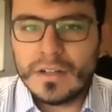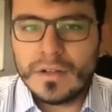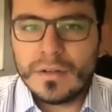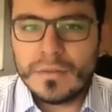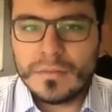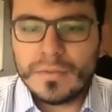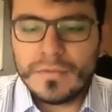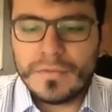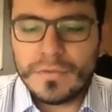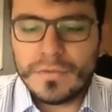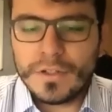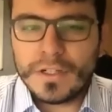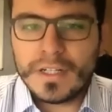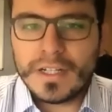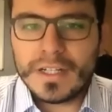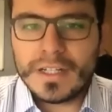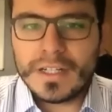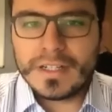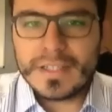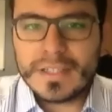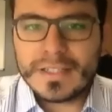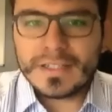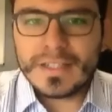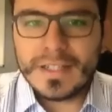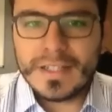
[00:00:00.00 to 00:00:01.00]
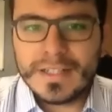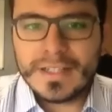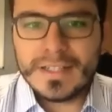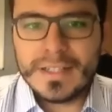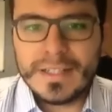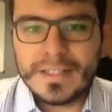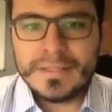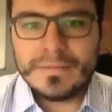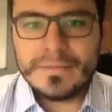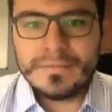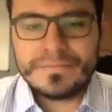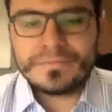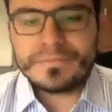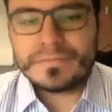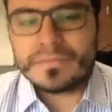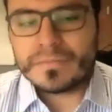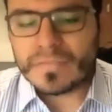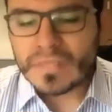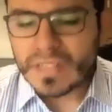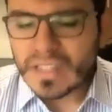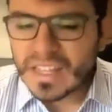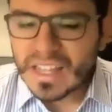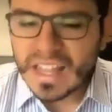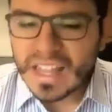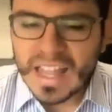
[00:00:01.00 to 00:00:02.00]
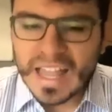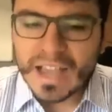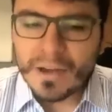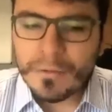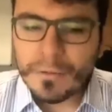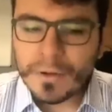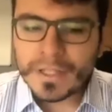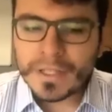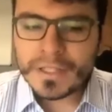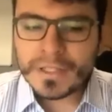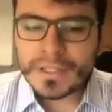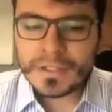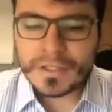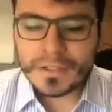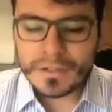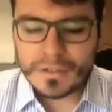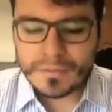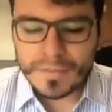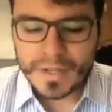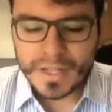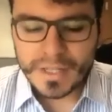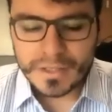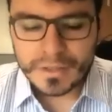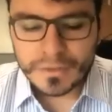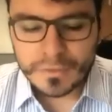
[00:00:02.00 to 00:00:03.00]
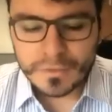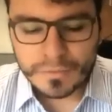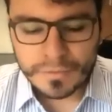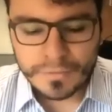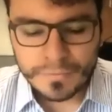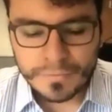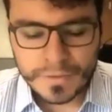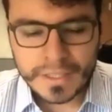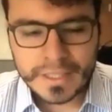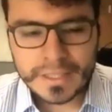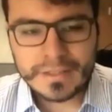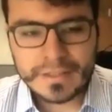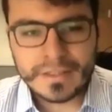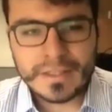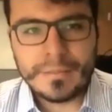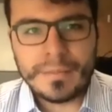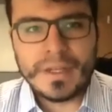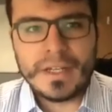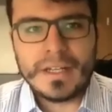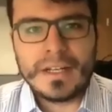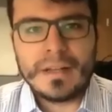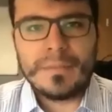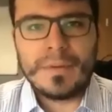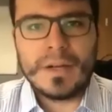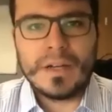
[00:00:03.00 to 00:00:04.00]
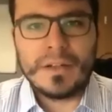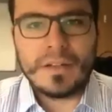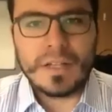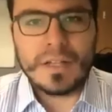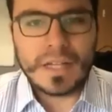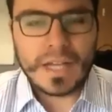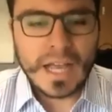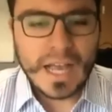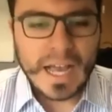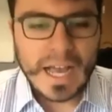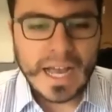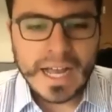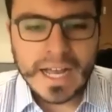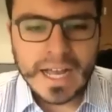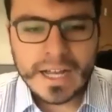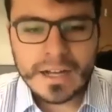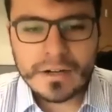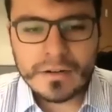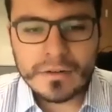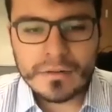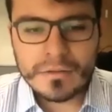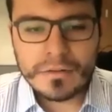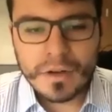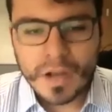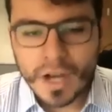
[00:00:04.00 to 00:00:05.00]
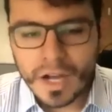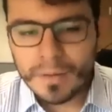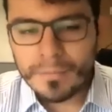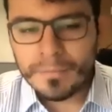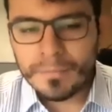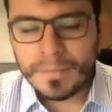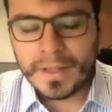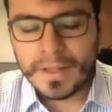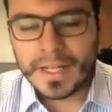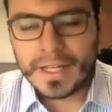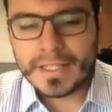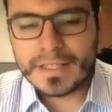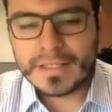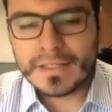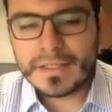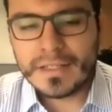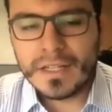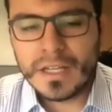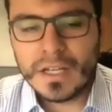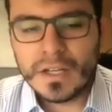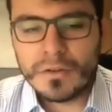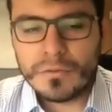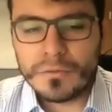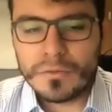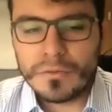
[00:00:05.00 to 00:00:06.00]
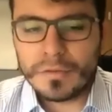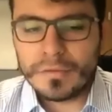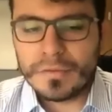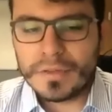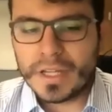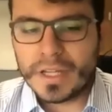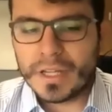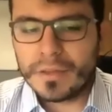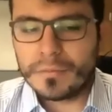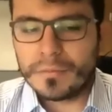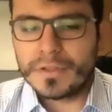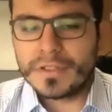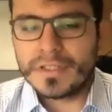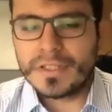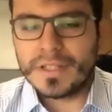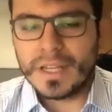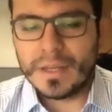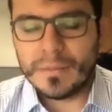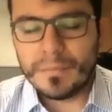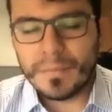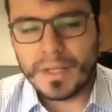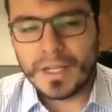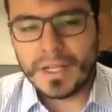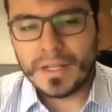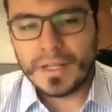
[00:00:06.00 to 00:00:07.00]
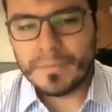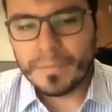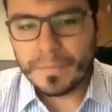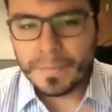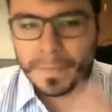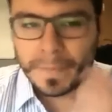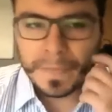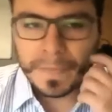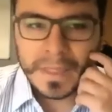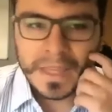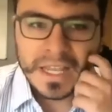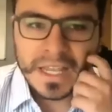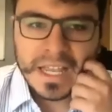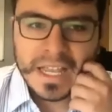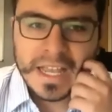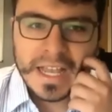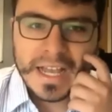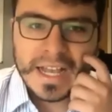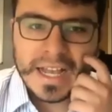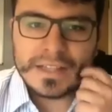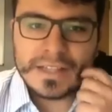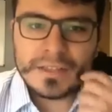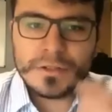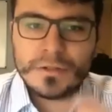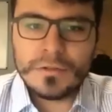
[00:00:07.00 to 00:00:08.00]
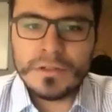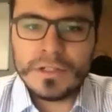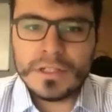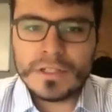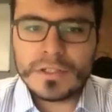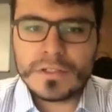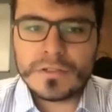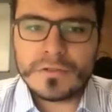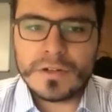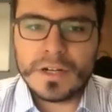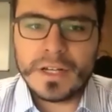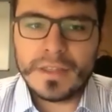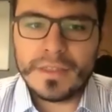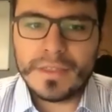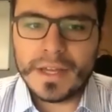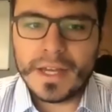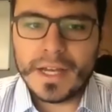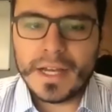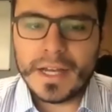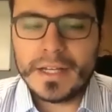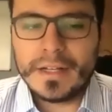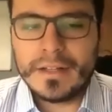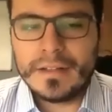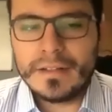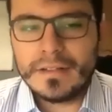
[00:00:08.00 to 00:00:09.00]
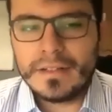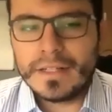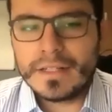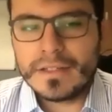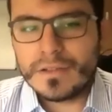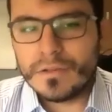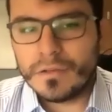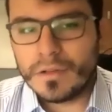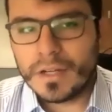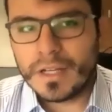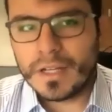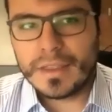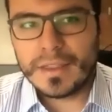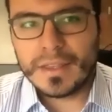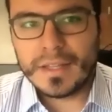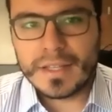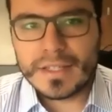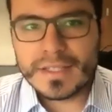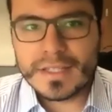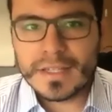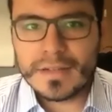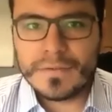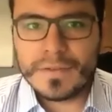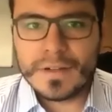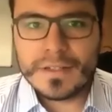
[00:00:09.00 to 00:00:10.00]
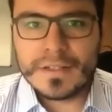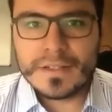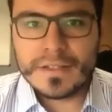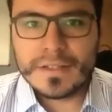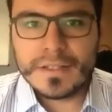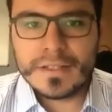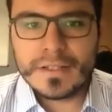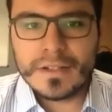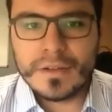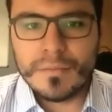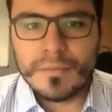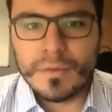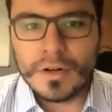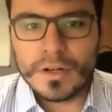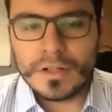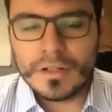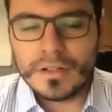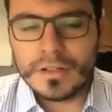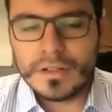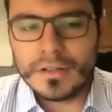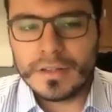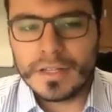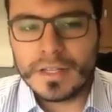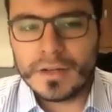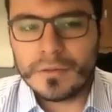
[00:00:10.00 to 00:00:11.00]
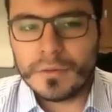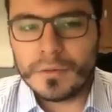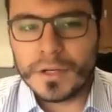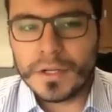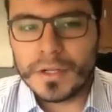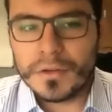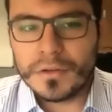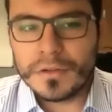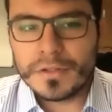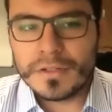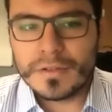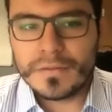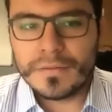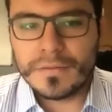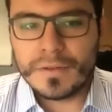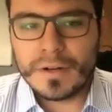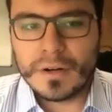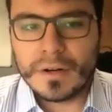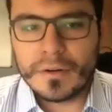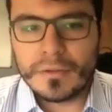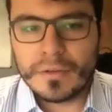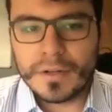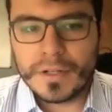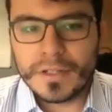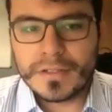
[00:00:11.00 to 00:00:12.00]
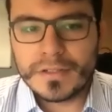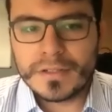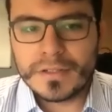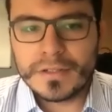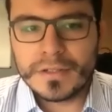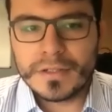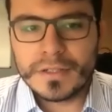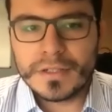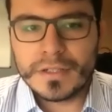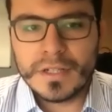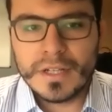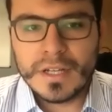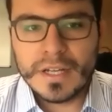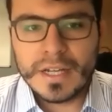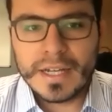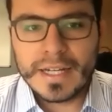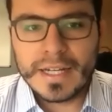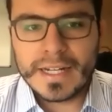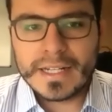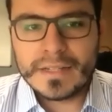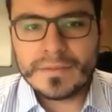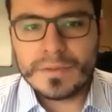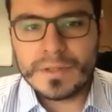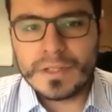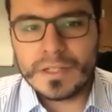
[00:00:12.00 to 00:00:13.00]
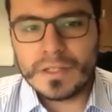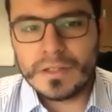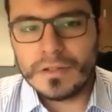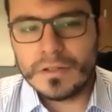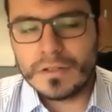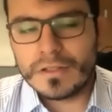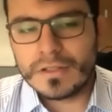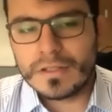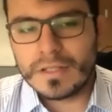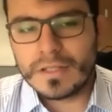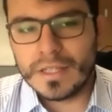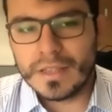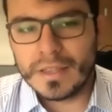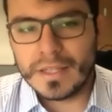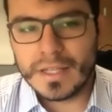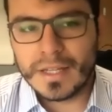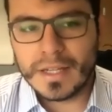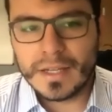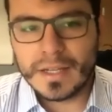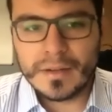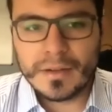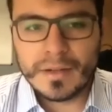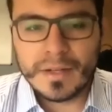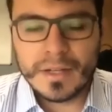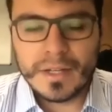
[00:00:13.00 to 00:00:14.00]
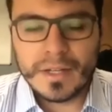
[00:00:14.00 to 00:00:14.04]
before getting started, I want to invite you to reflect a little bit about like how complex road networks can be. And to illustrate that, let's look at the San Francisco model that we're using for our research and has been used in the